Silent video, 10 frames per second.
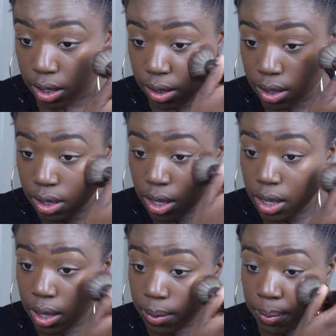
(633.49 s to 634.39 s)

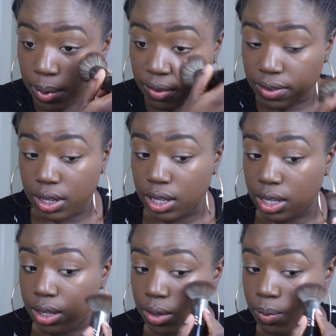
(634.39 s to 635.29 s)
of buff it
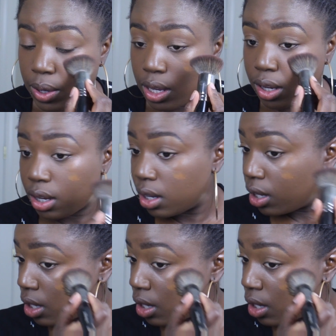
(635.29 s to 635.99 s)
in where